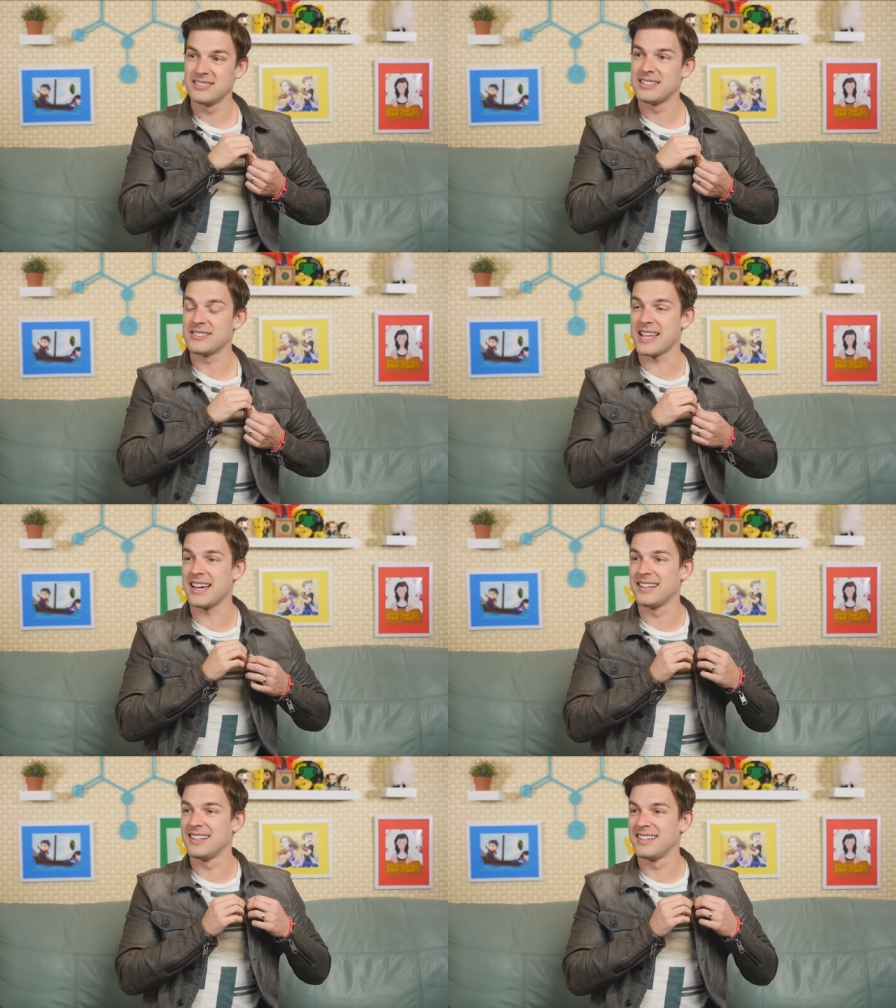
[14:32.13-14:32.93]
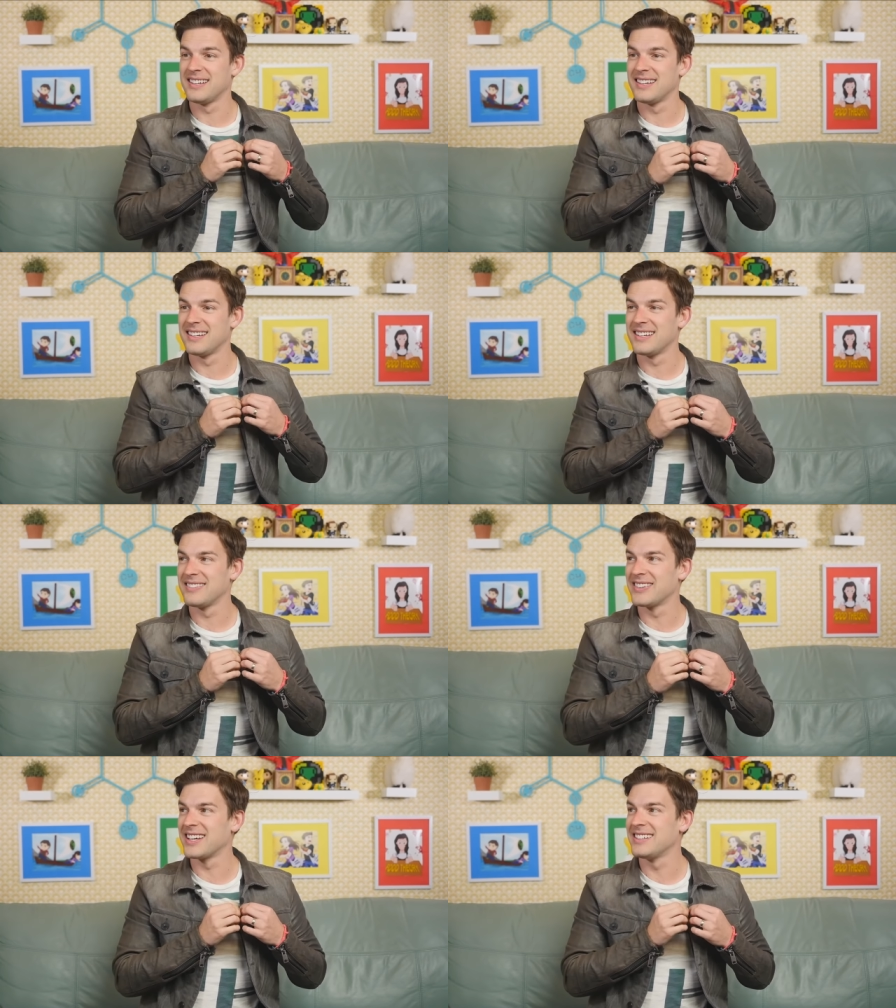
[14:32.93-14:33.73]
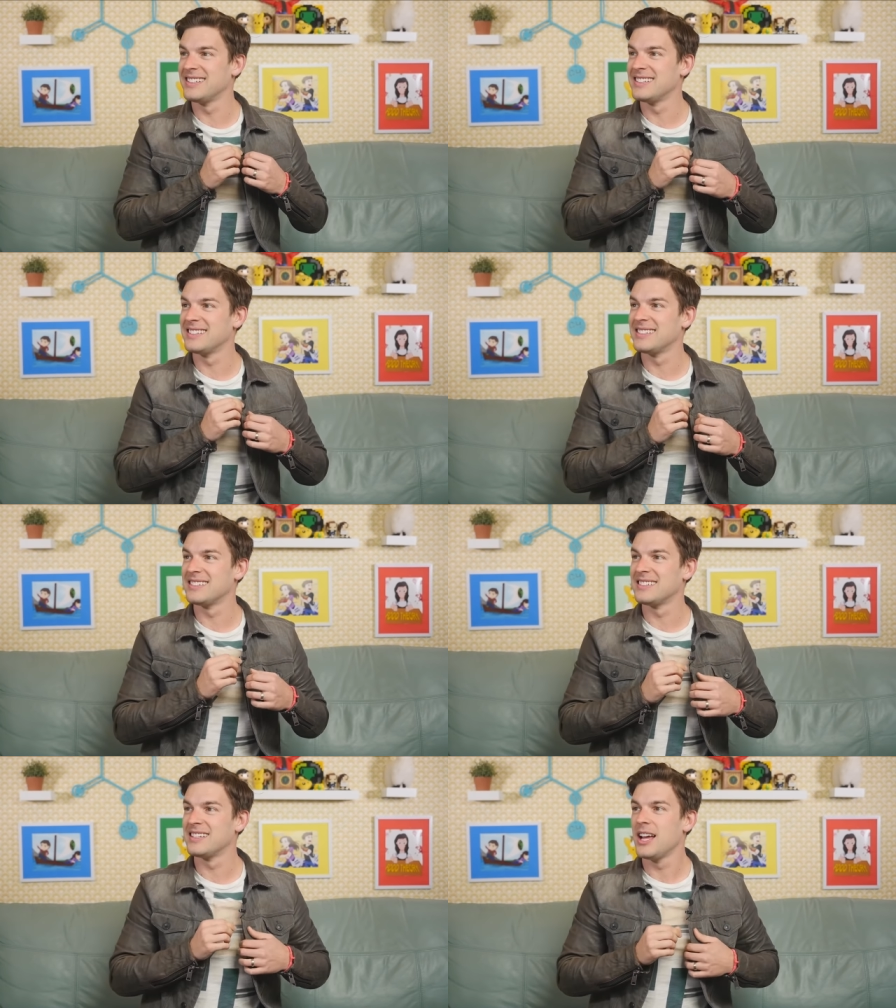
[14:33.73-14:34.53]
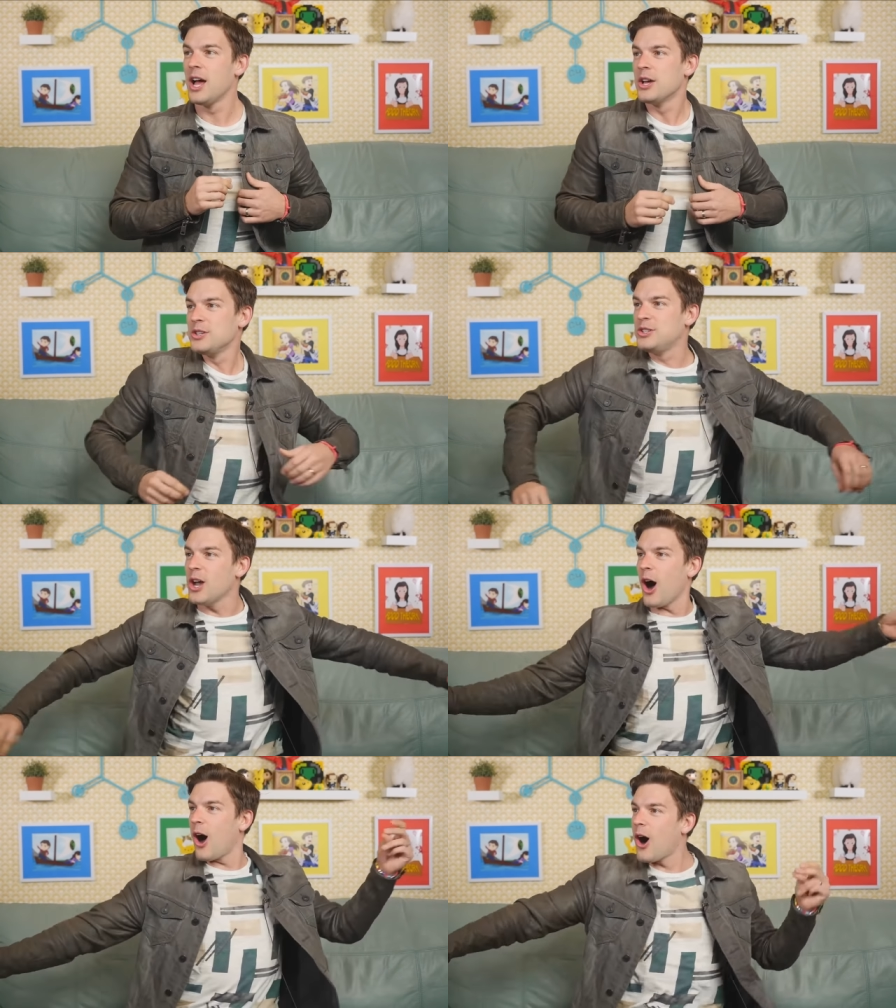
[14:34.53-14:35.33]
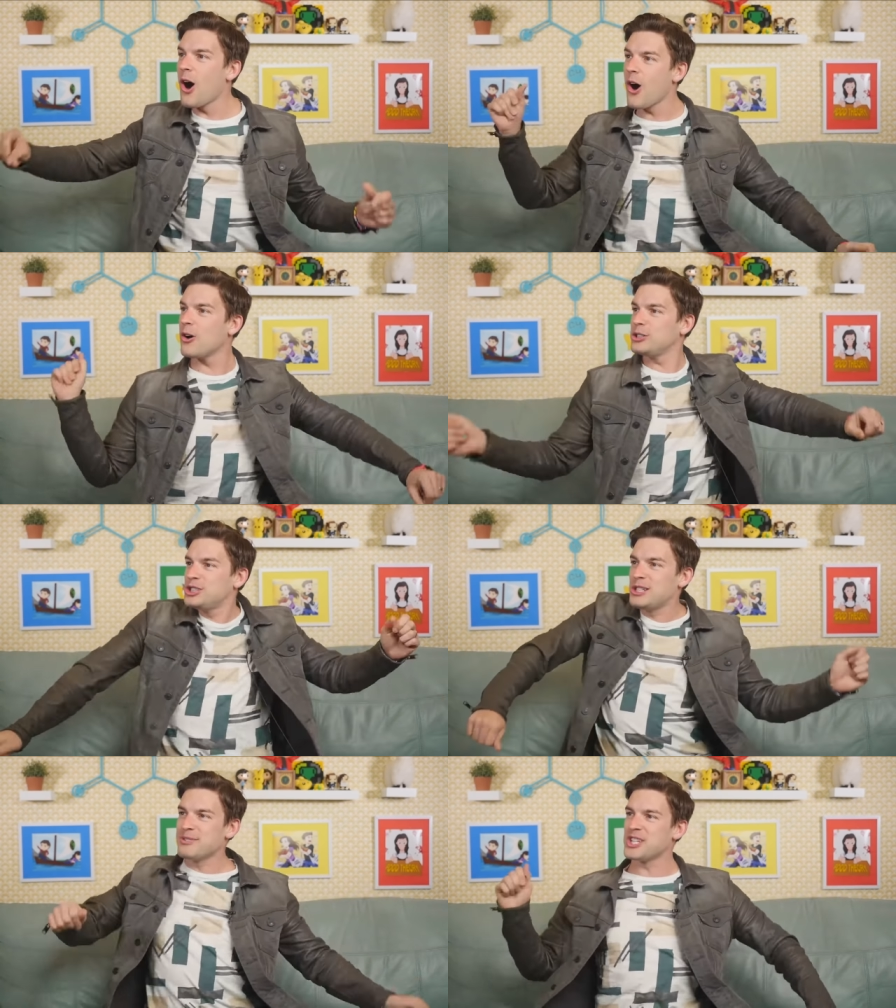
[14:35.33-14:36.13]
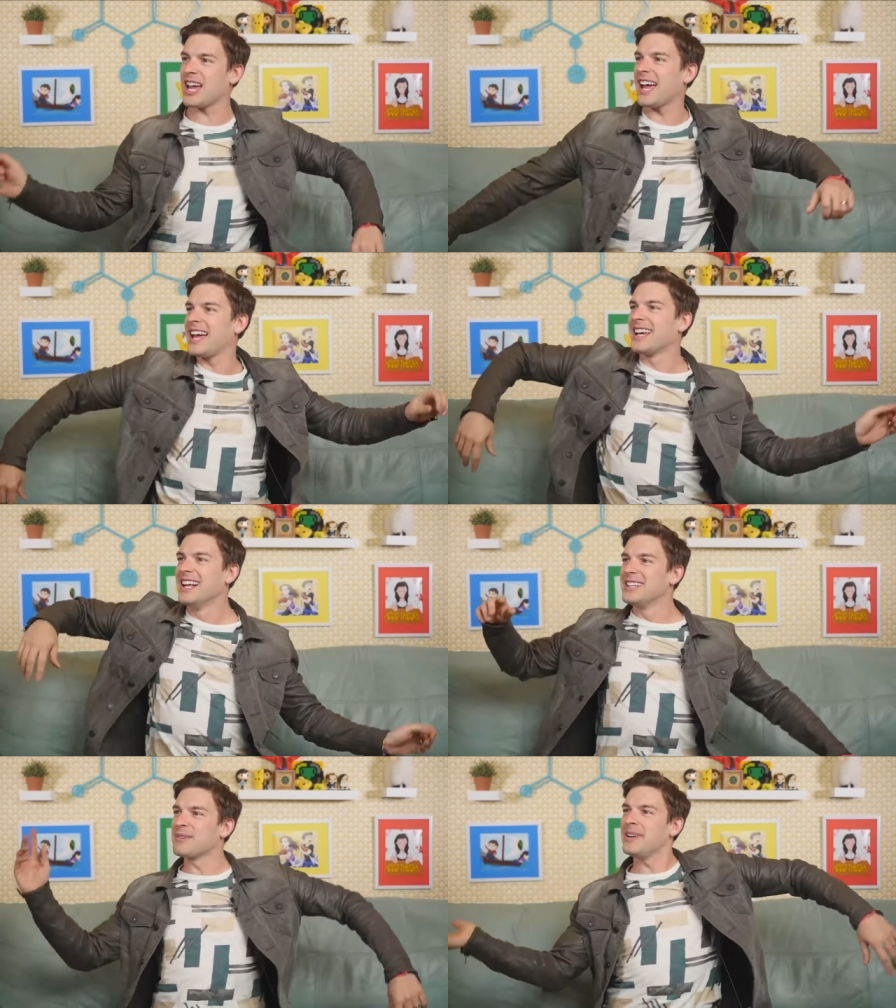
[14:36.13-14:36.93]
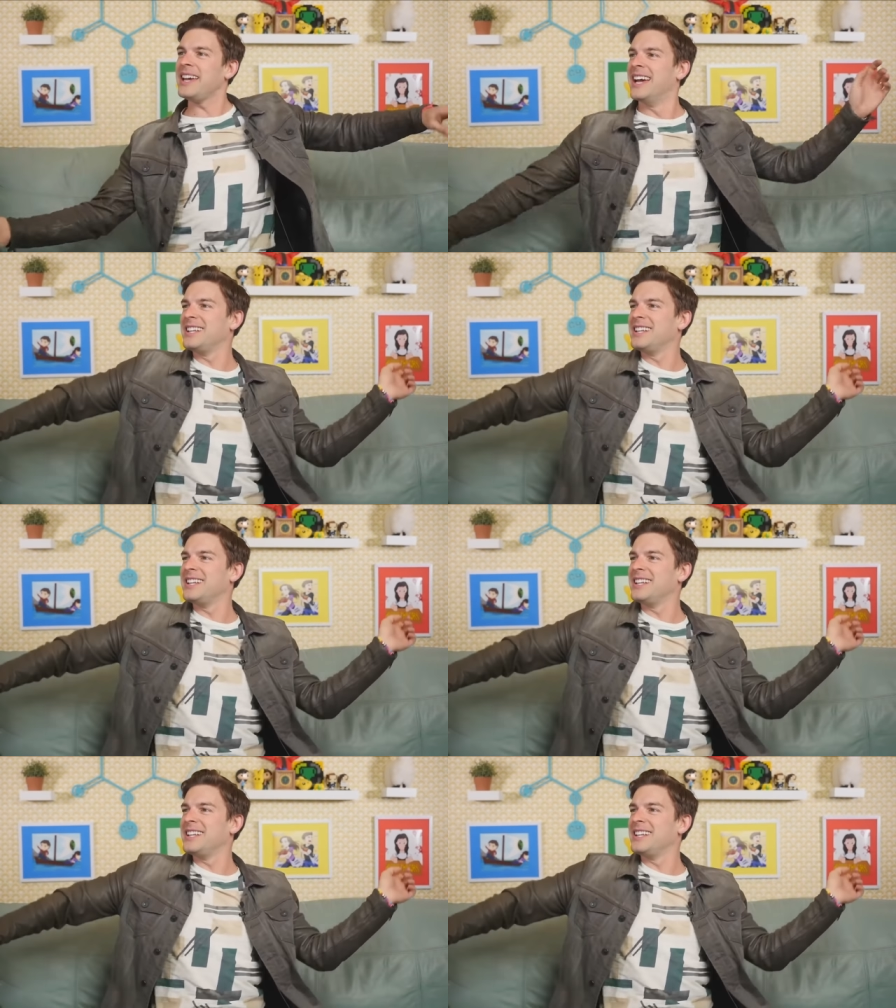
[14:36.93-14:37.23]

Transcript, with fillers: How's that? Okay. Do a little shimmy. Yo, shim shake. That's Look great. at me,